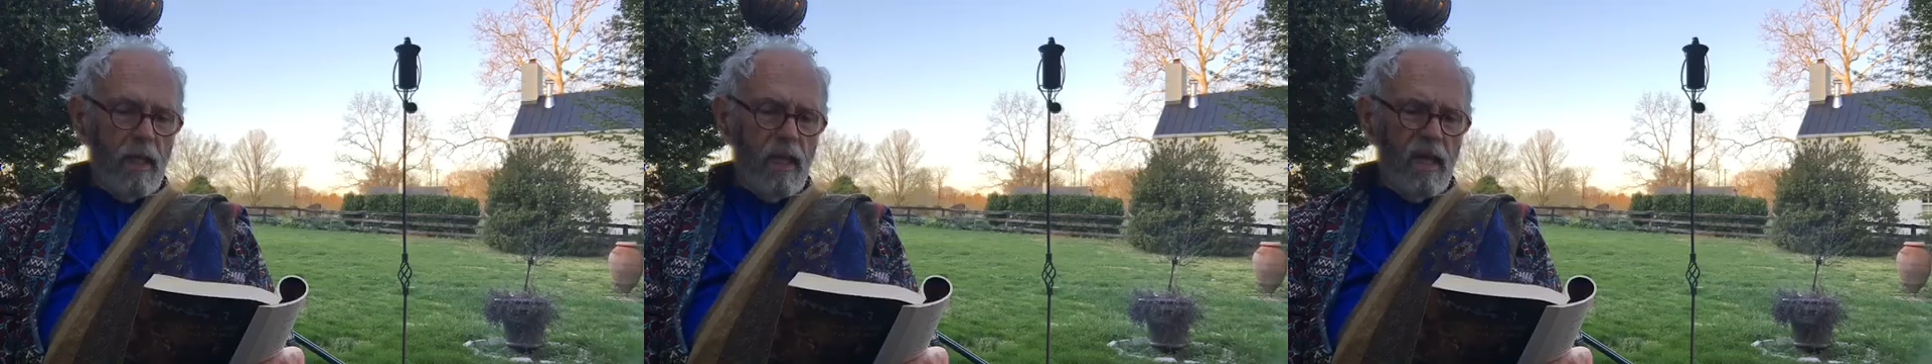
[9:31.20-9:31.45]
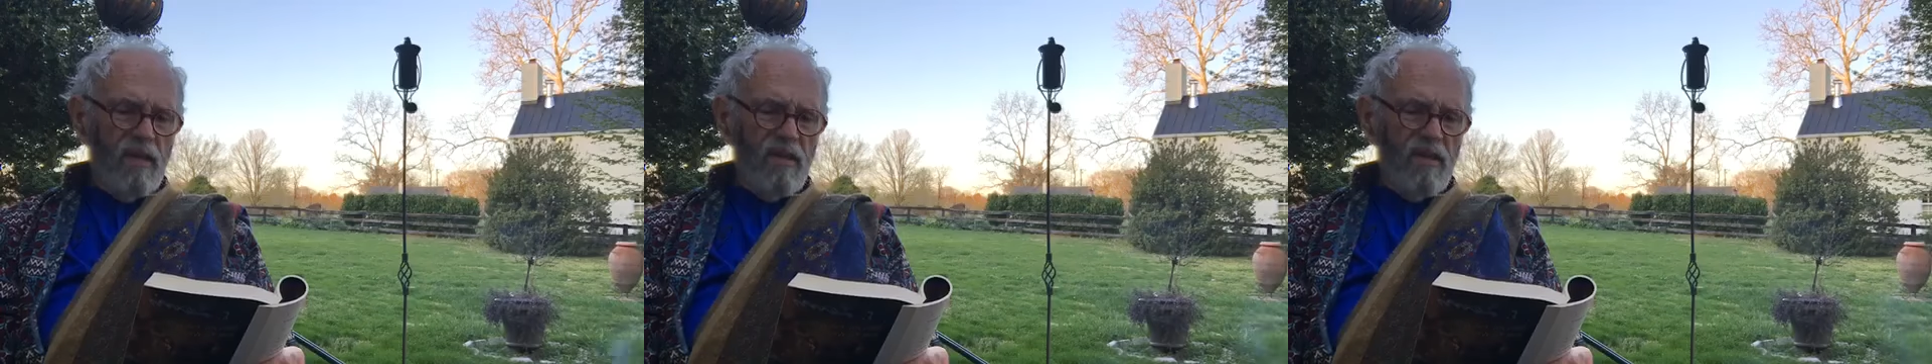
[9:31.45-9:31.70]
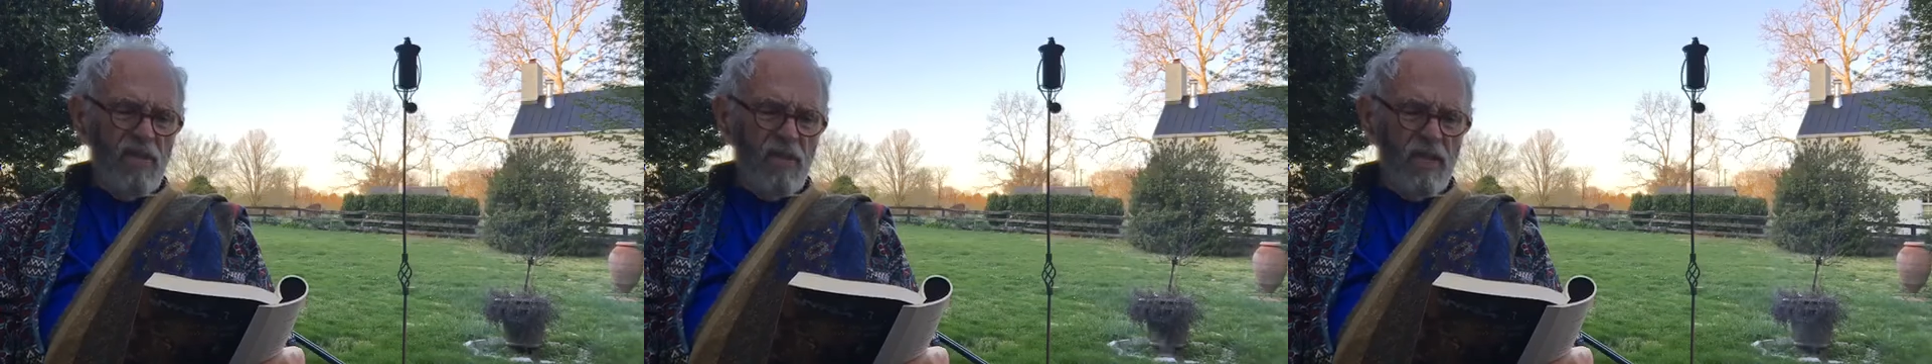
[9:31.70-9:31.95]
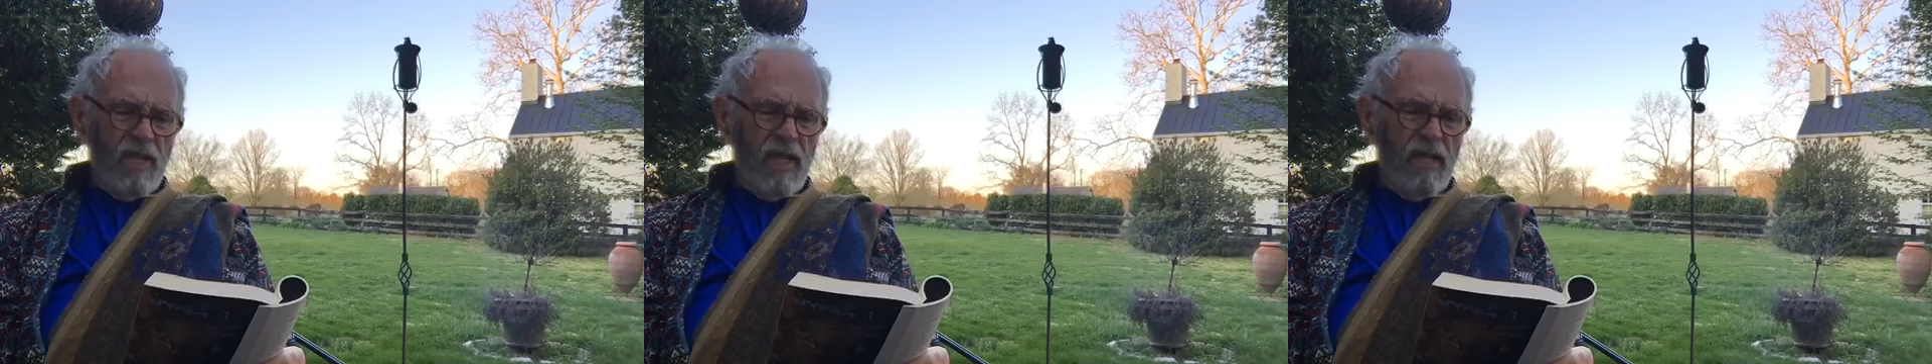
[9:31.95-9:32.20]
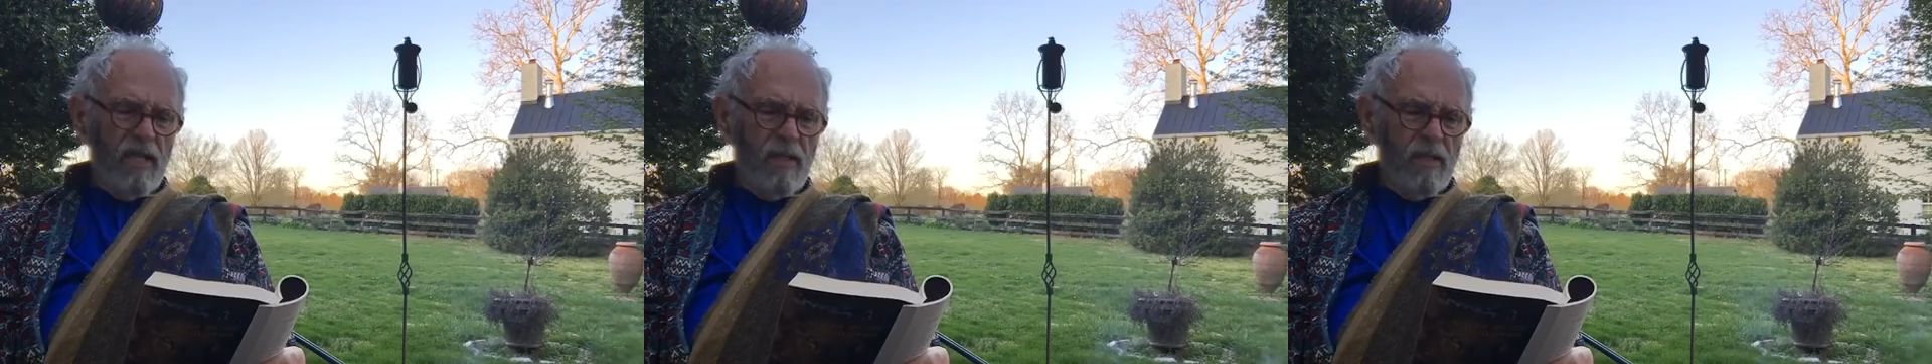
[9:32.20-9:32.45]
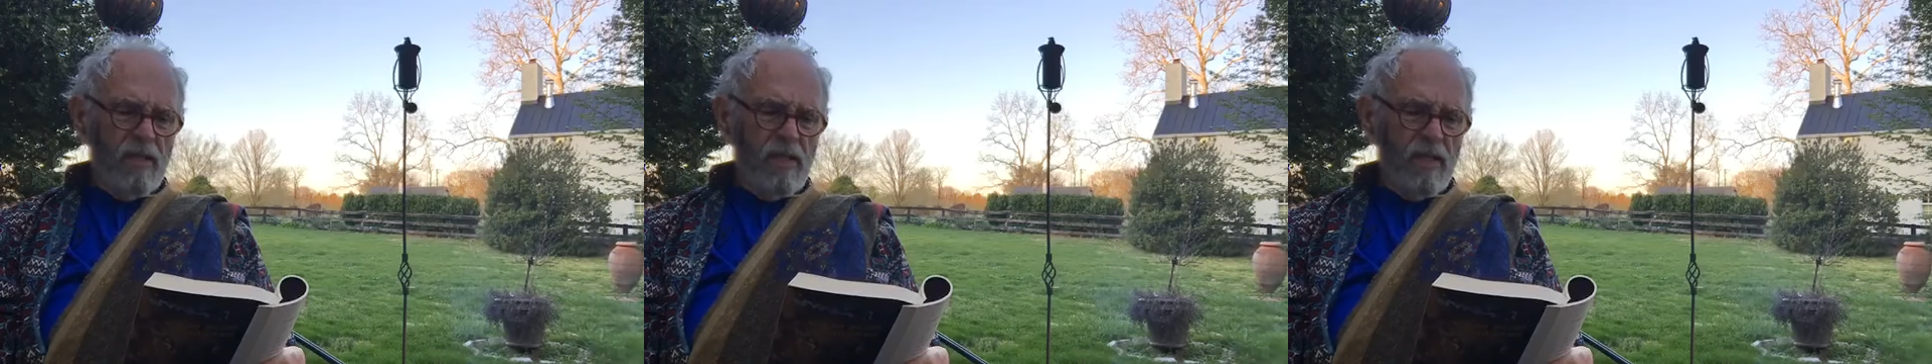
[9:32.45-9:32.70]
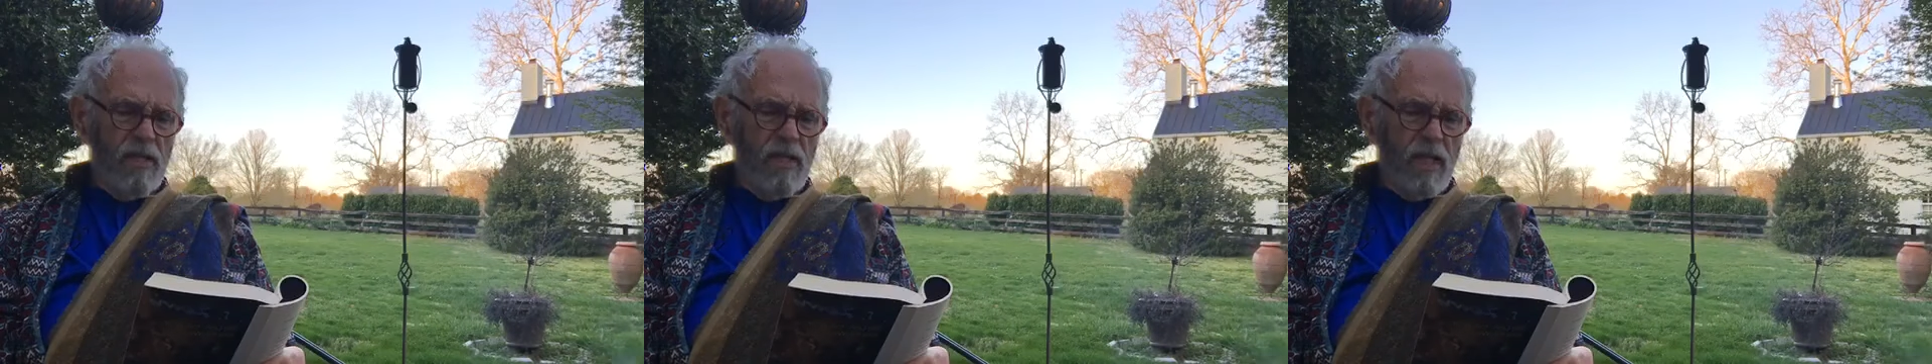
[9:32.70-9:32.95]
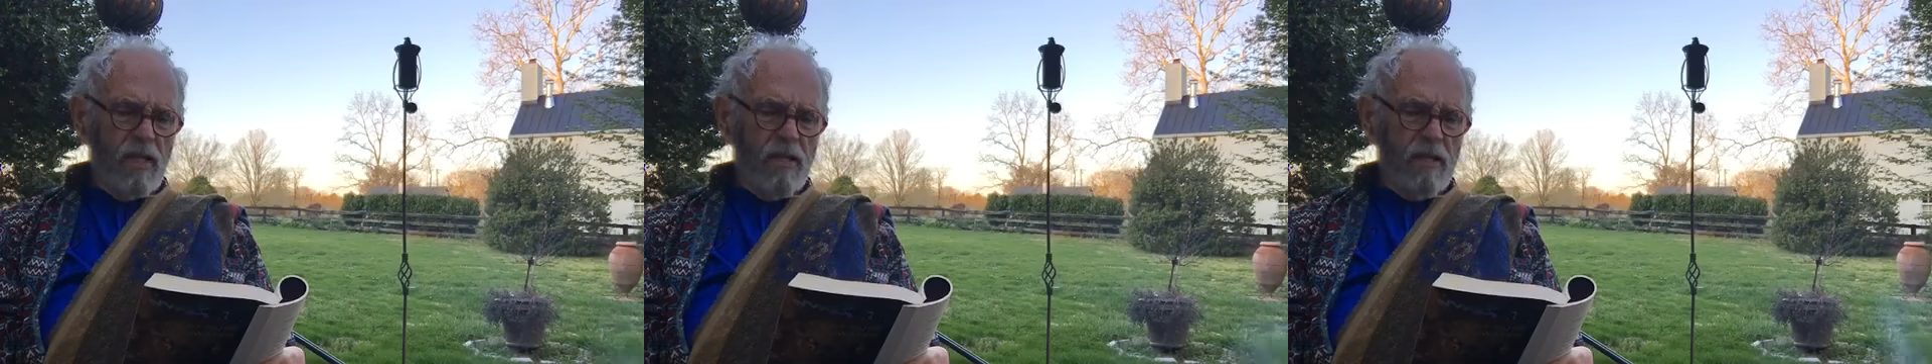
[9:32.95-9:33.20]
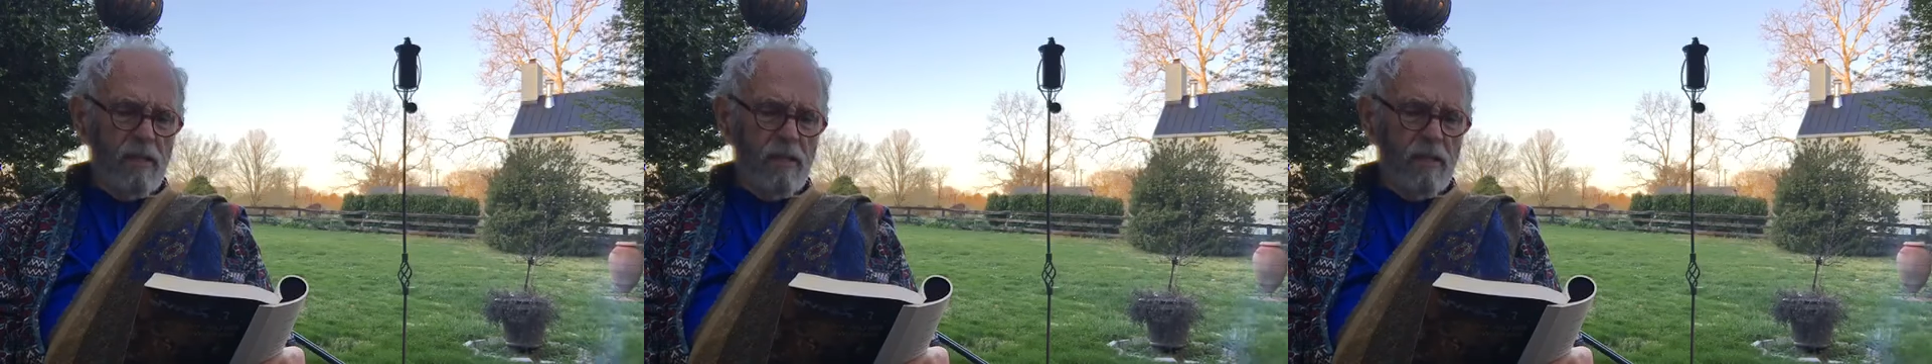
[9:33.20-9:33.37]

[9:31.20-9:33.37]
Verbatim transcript: How did you get here? said Shasta.